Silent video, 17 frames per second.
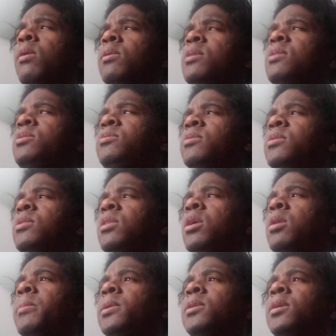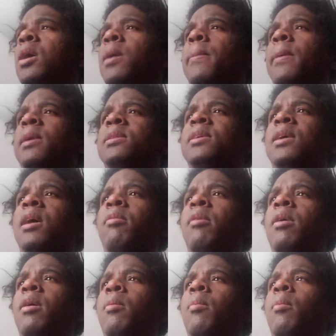Let's do a gentleman talk about the
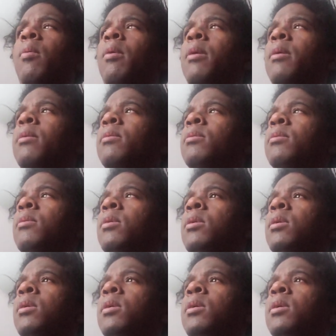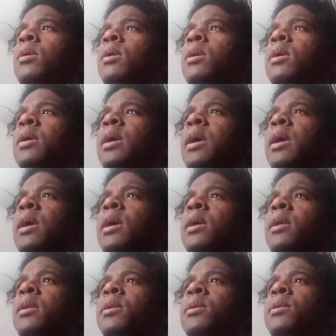Iraq War
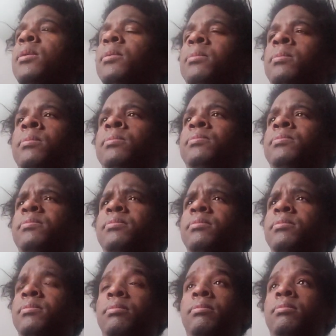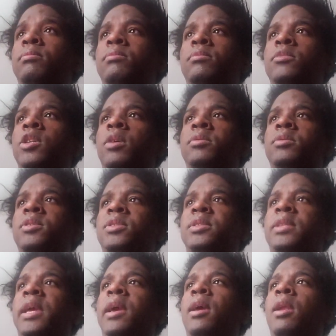and
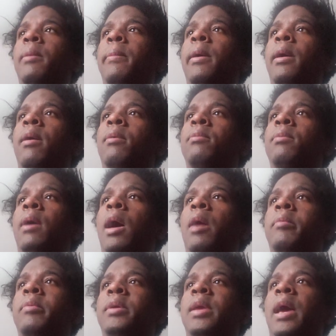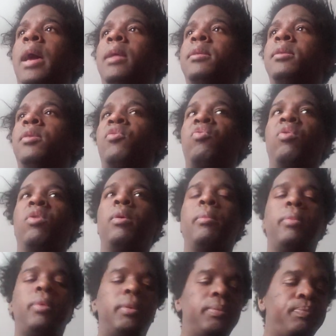just thinking about how we got to Trump.